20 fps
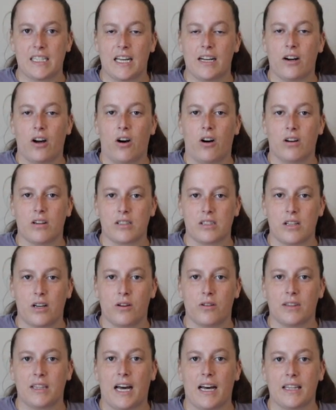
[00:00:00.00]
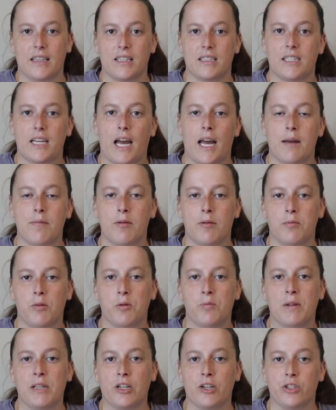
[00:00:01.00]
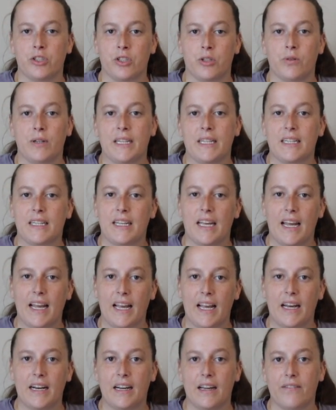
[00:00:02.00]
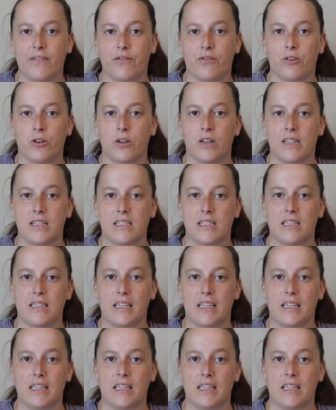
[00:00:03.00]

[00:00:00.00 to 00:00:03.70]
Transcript: and also that the type of movement you're doing can influence